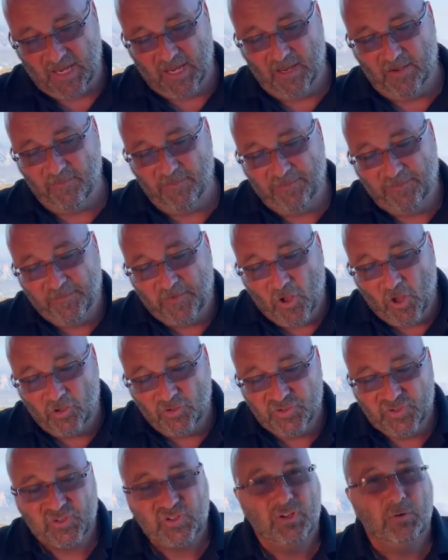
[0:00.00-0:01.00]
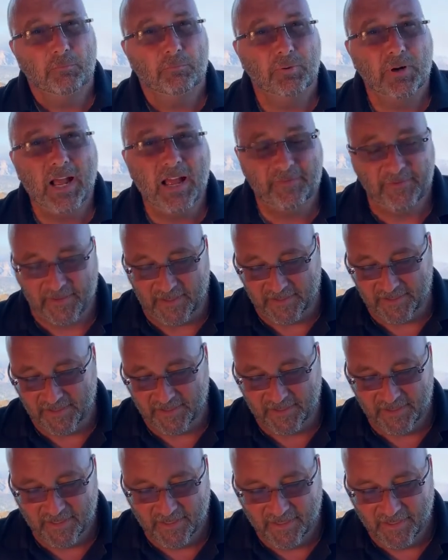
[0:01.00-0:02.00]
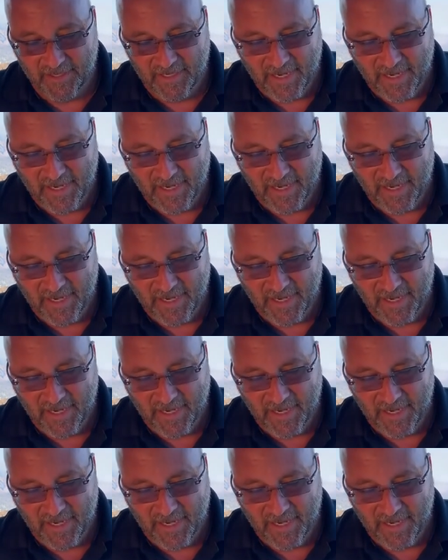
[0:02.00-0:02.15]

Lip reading: in false prophets.